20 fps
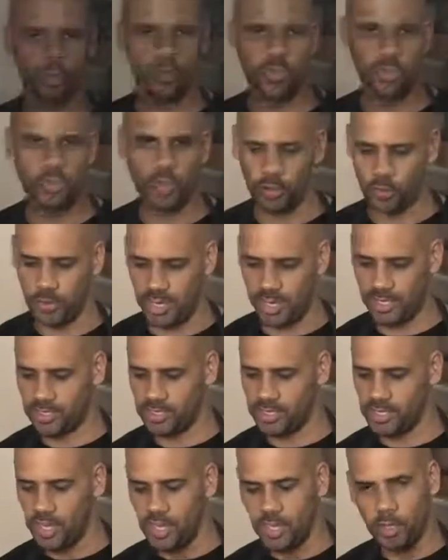the donuts,
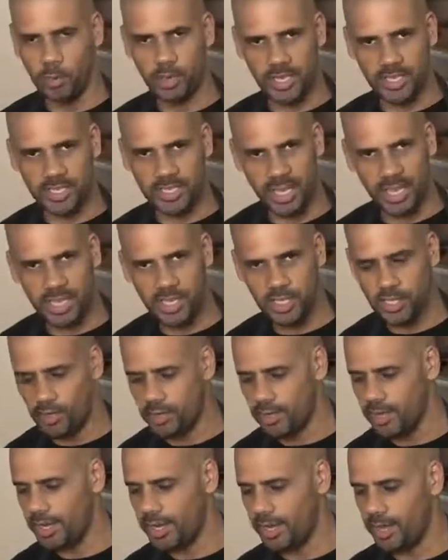you want to take a
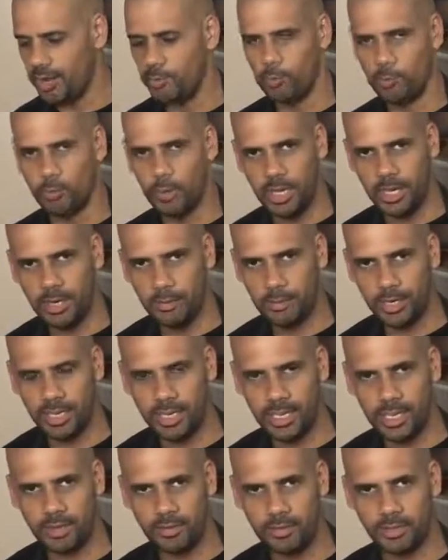donut out really, really
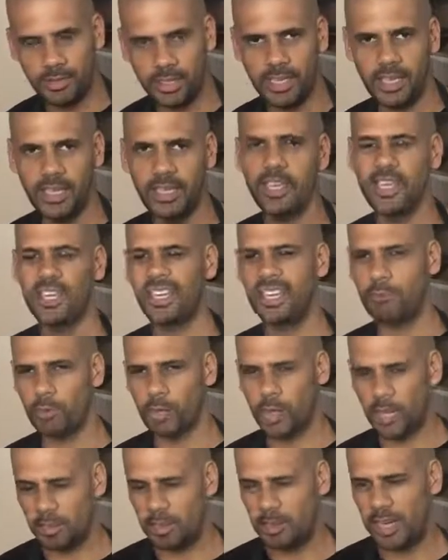carefully. We're
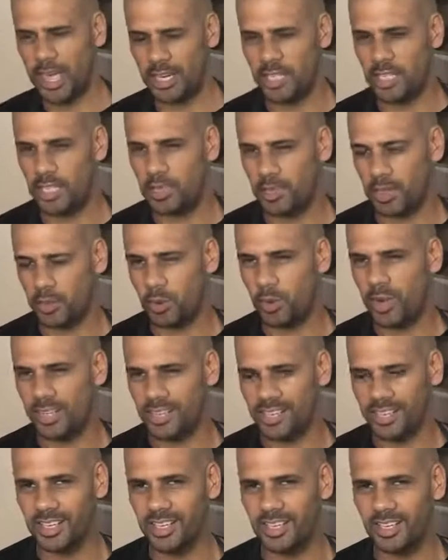going to be, actually they're quite
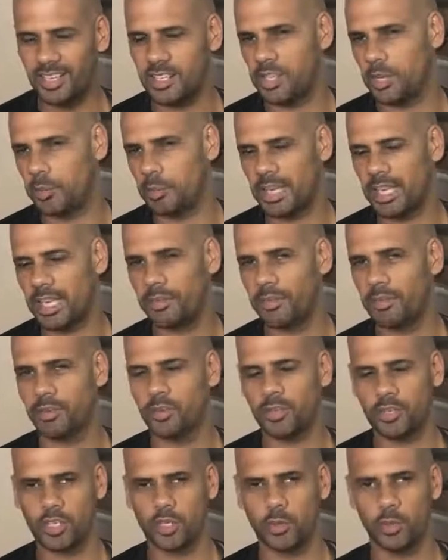delicate, so be careful not
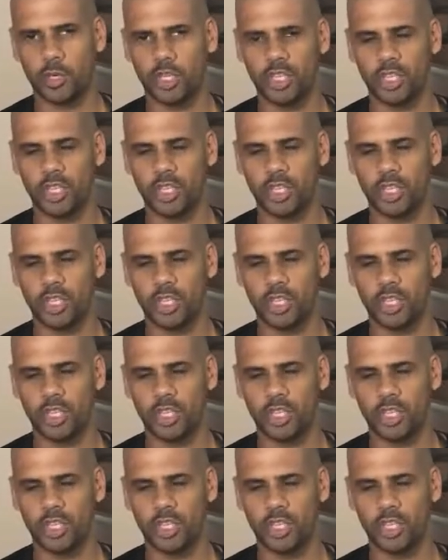to squish